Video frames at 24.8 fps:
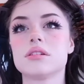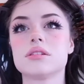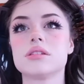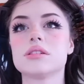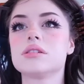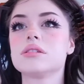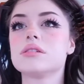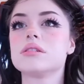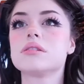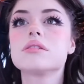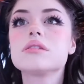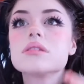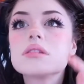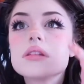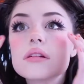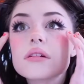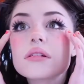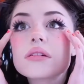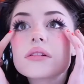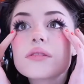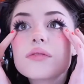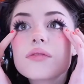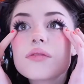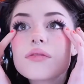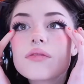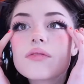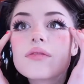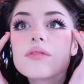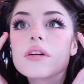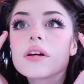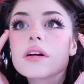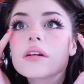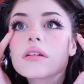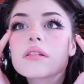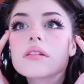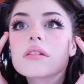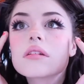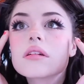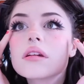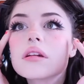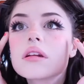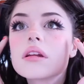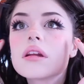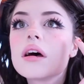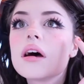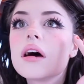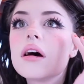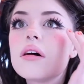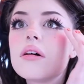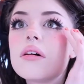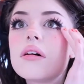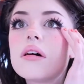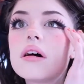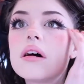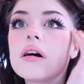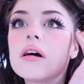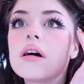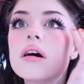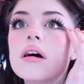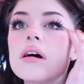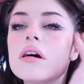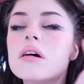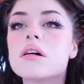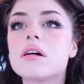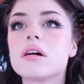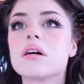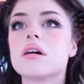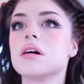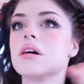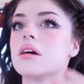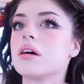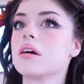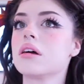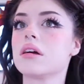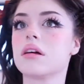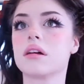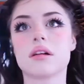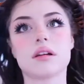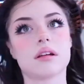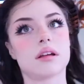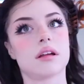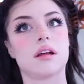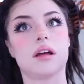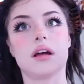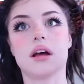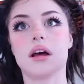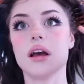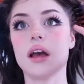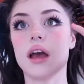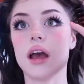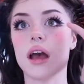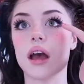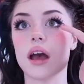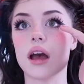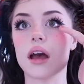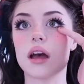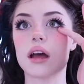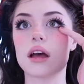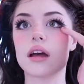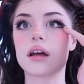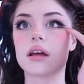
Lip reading: Just looks fixed now. Okay.